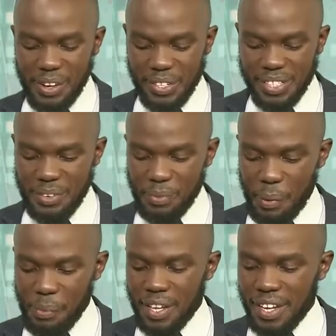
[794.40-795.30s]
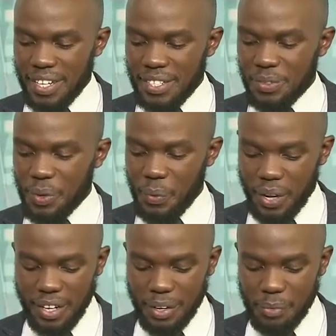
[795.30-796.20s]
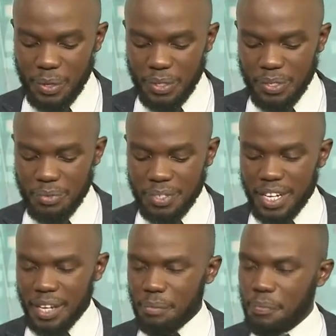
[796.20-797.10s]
Austin, probably as we wind up because of time,